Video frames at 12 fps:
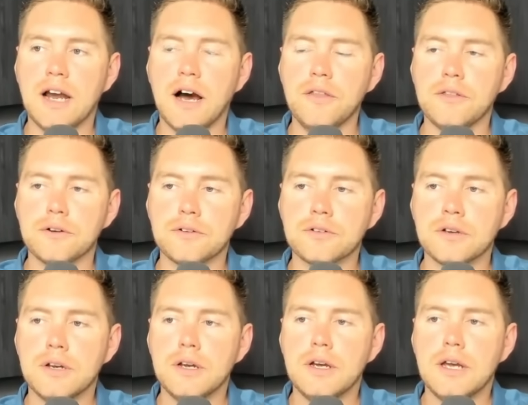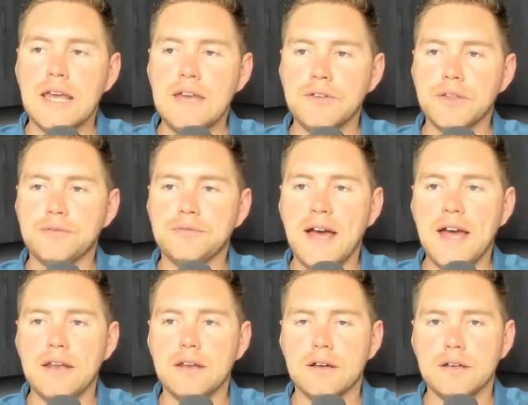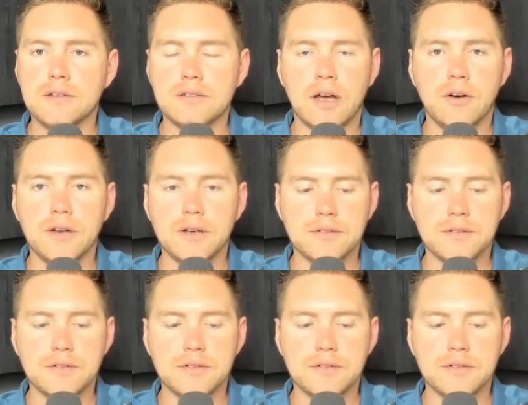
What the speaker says: others, even the Fed is telling us